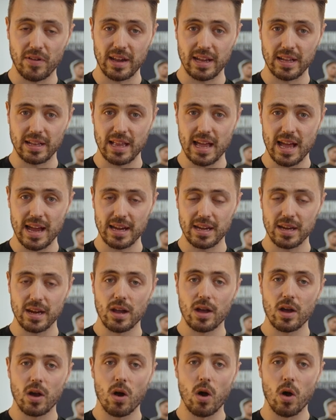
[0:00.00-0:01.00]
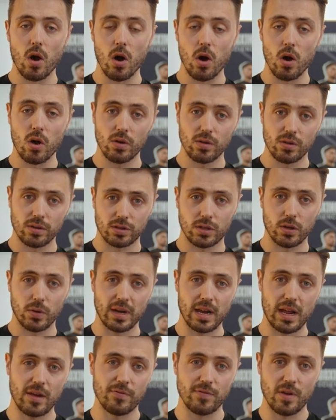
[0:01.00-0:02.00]
incline or
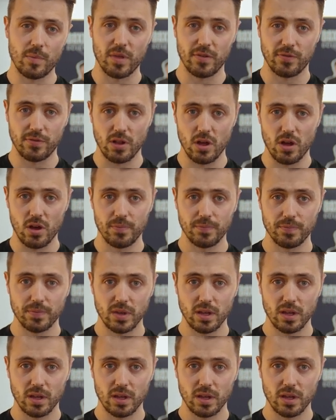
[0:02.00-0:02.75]
doing it from the floor.